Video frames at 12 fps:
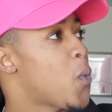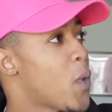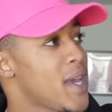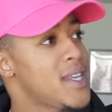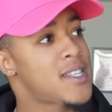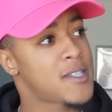
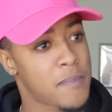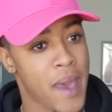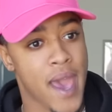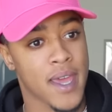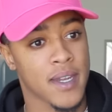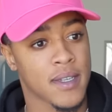waste
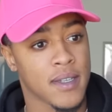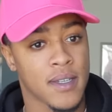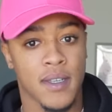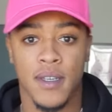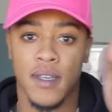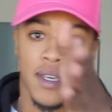man
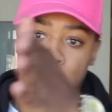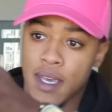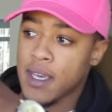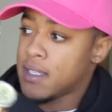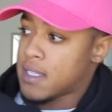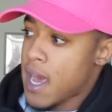
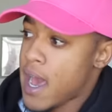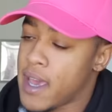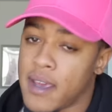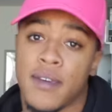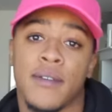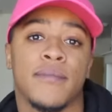is
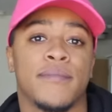I.